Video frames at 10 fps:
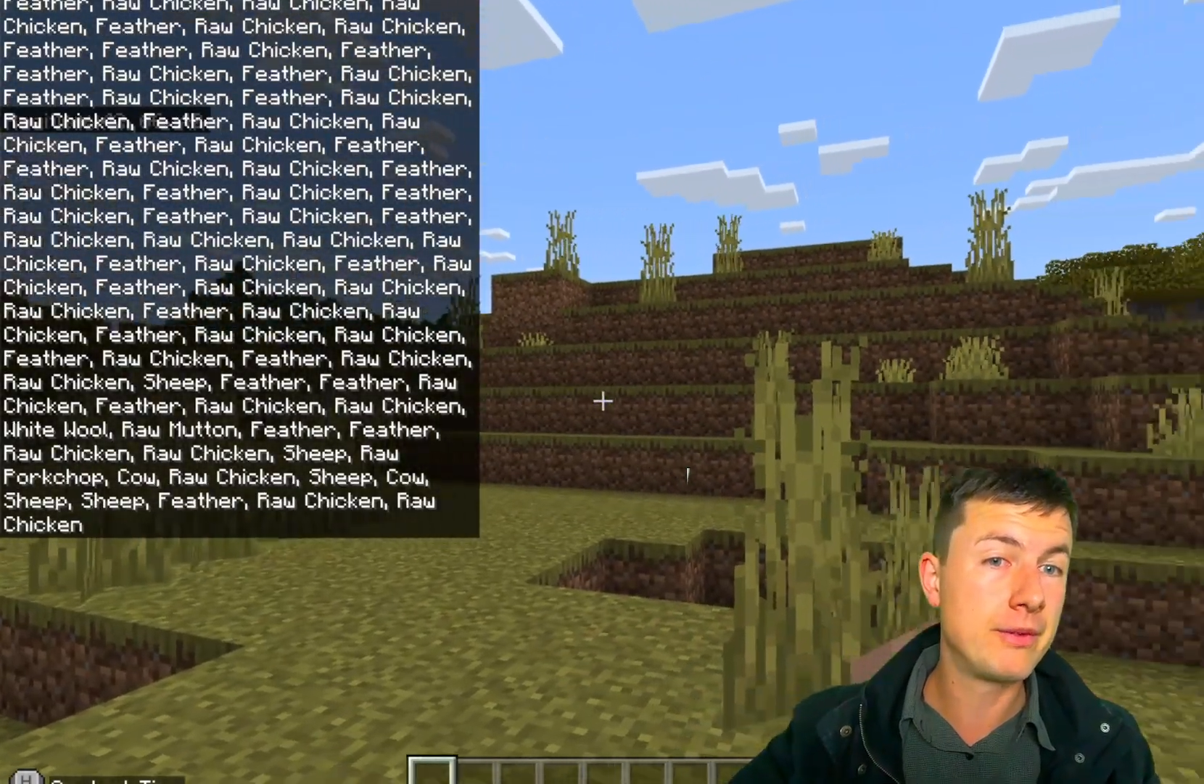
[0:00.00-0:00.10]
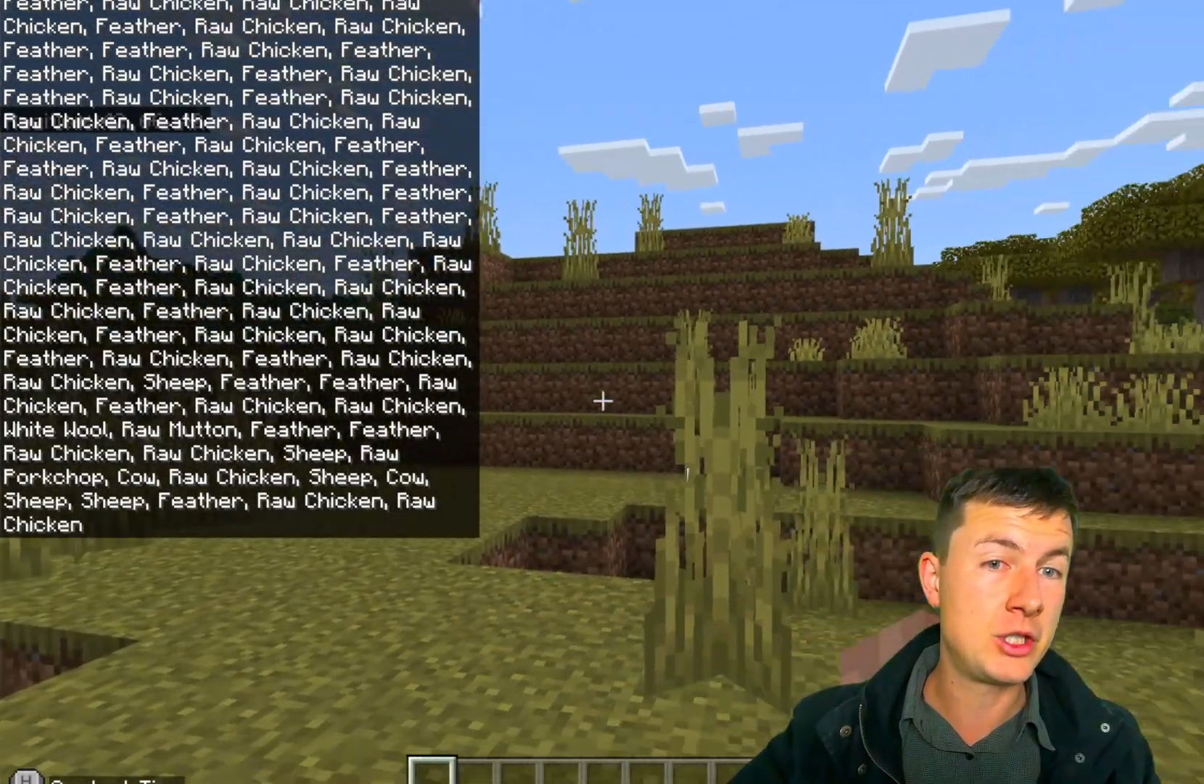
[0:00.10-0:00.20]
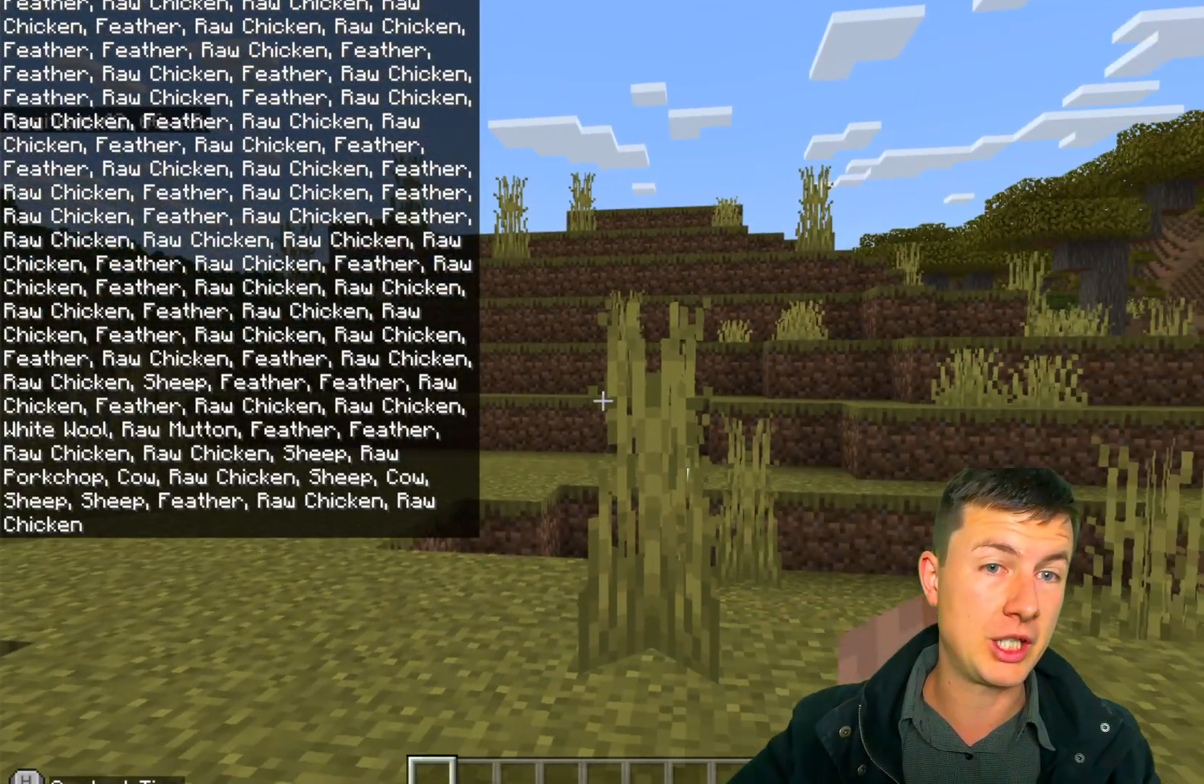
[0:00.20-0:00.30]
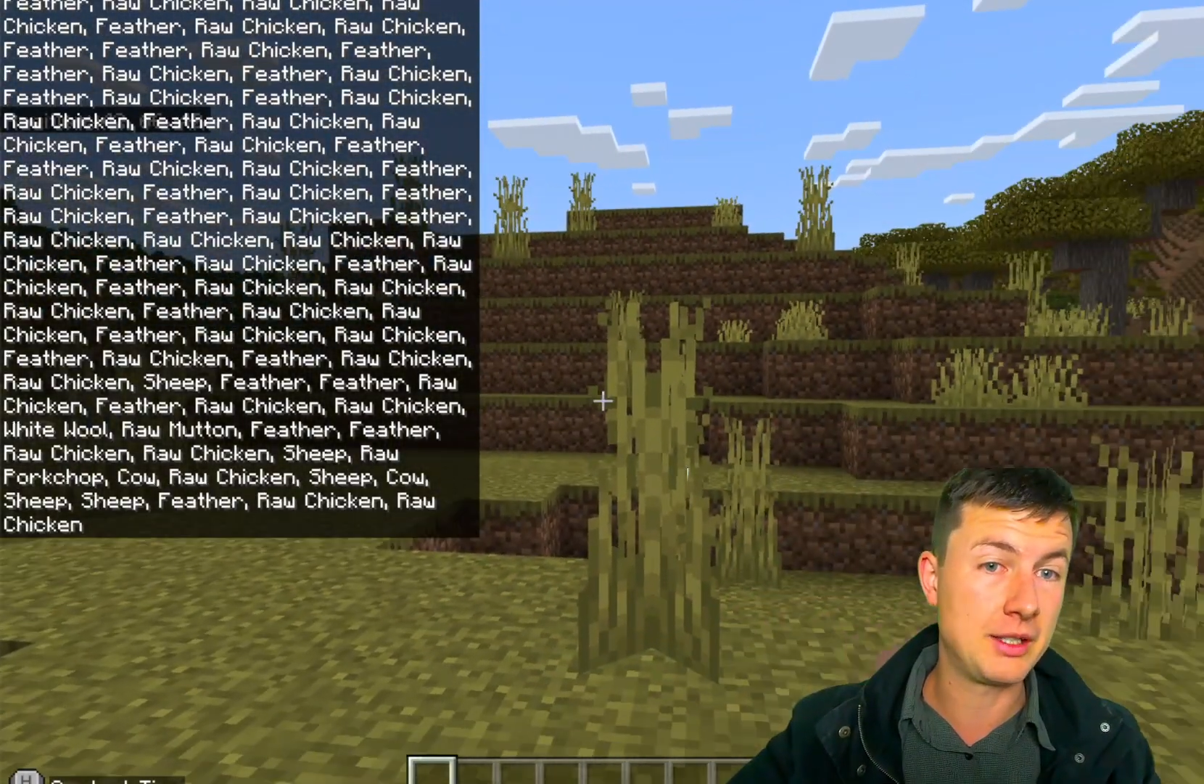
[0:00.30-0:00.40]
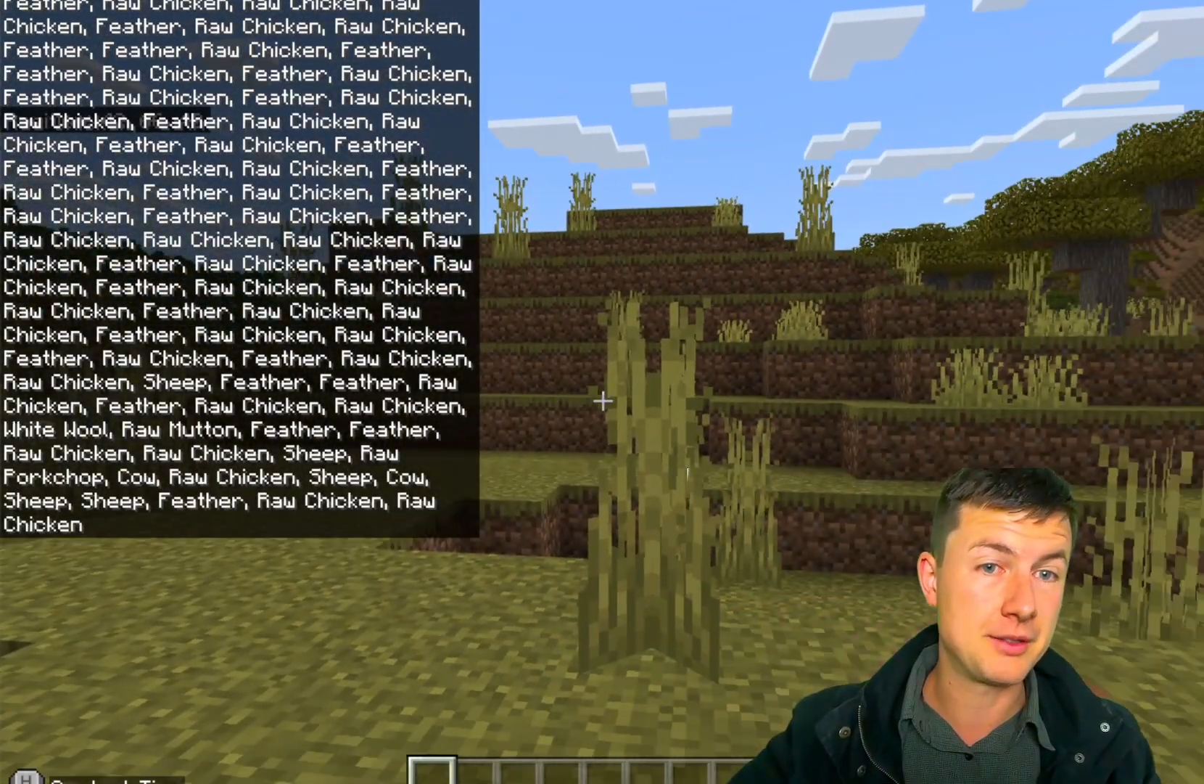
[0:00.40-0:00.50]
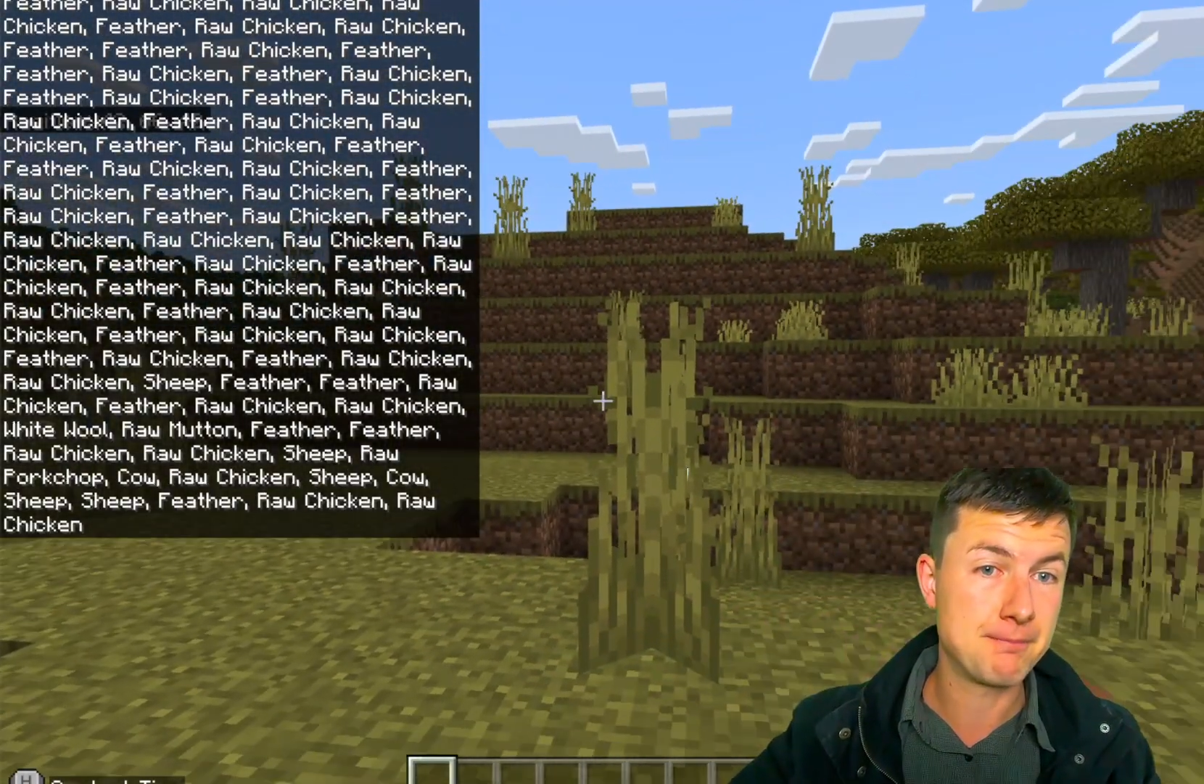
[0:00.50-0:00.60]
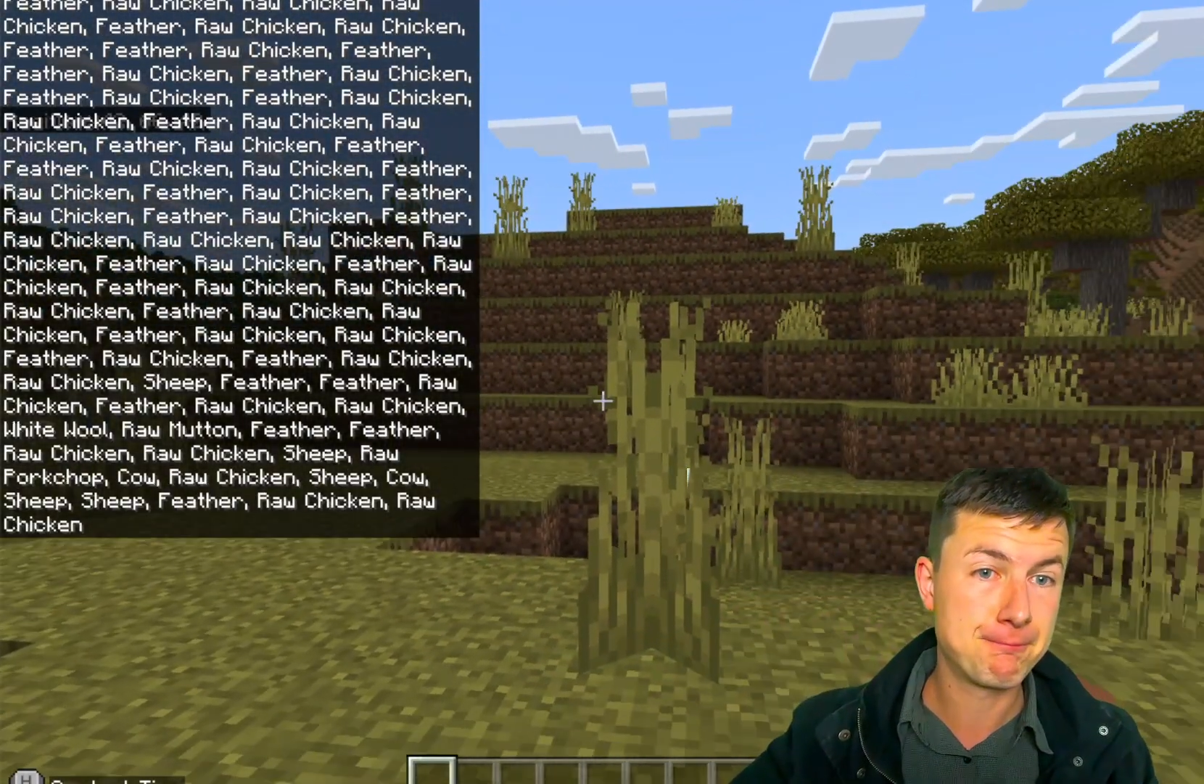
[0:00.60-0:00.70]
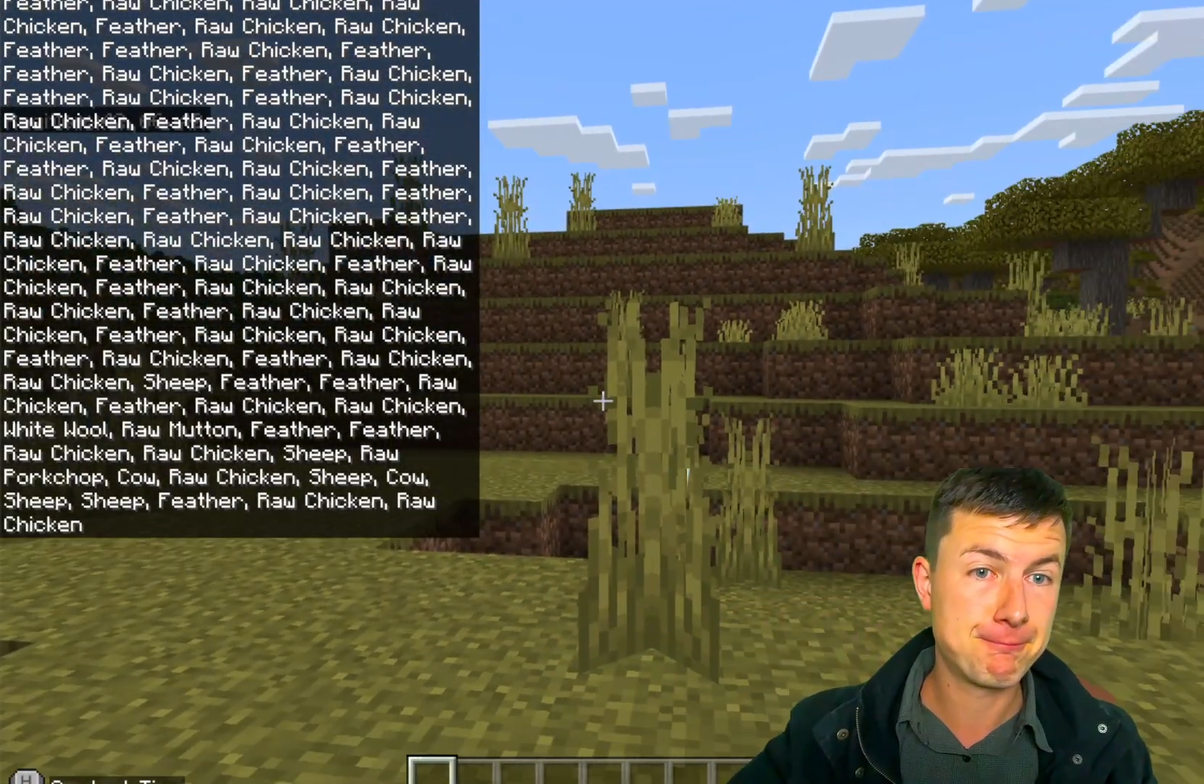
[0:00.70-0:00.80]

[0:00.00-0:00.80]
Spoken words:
the chickens.